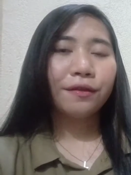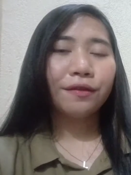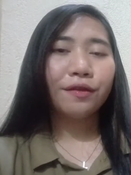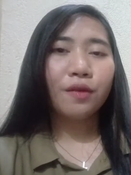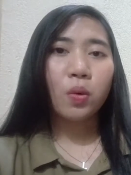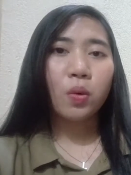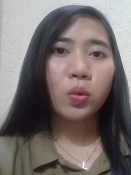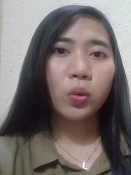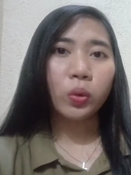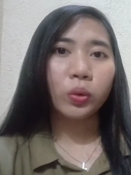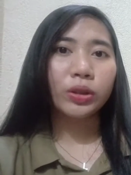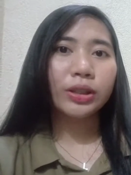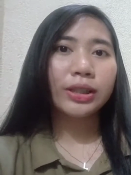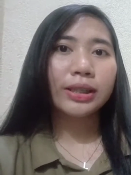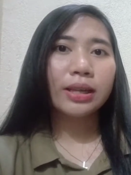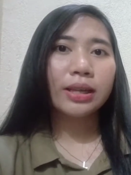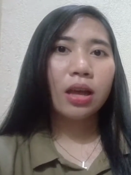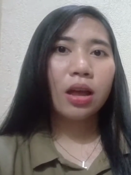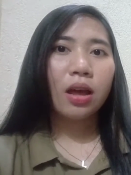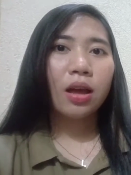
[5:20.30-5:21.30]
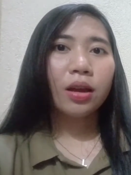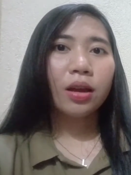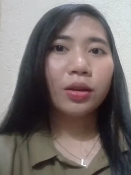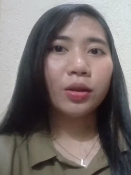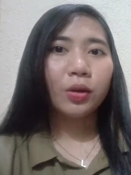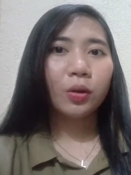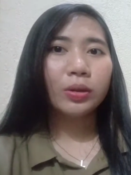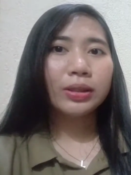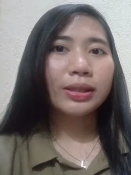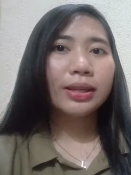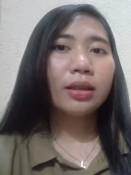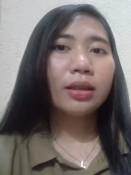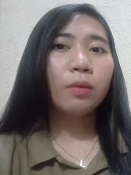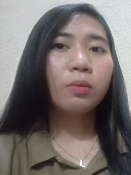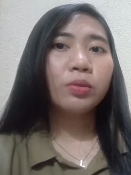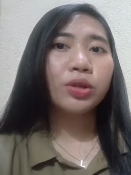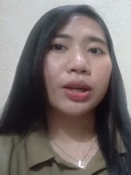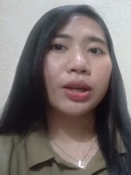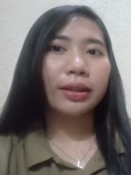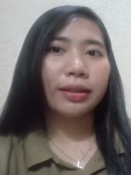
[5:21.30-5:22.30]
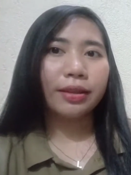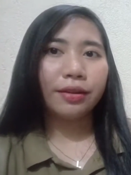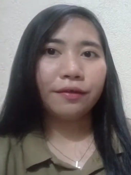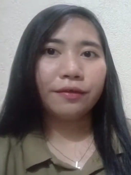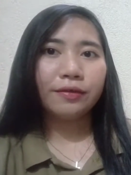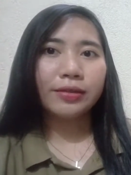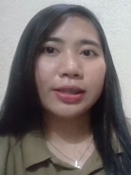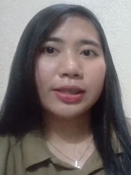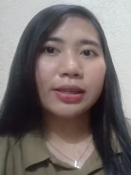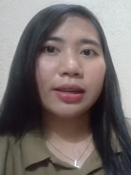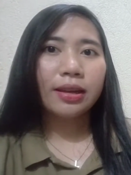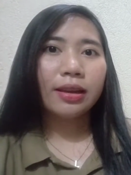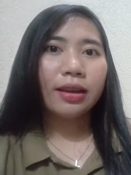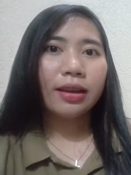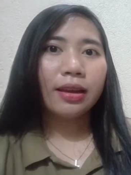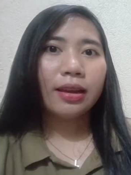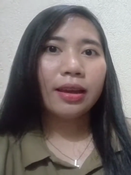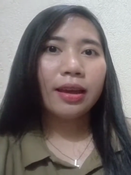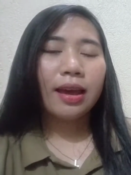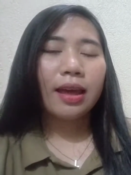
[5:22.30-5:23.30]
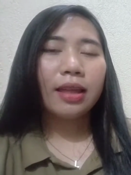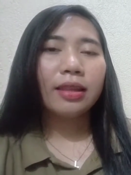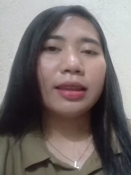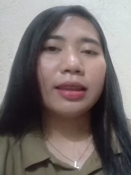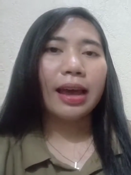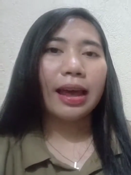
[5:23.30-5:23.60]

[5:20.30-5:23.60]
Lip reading: focus, goals and objectives, and